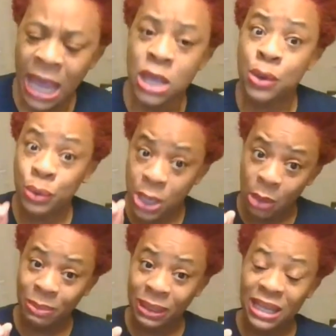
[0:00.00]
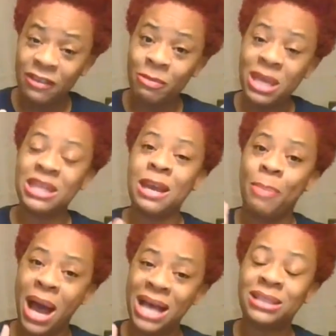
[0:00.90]
You don't believe me? The
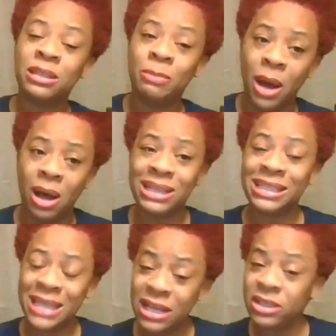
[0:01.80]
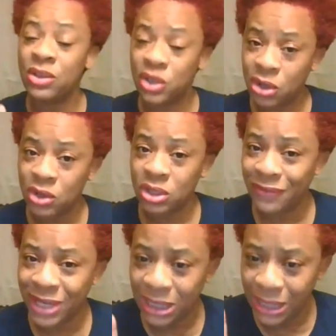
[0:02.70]
Apostle Paul said to the church
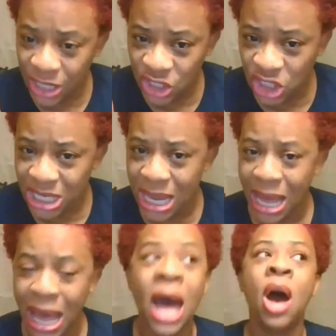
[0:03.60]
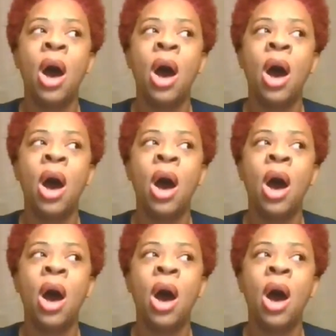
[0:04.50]
of Galatia,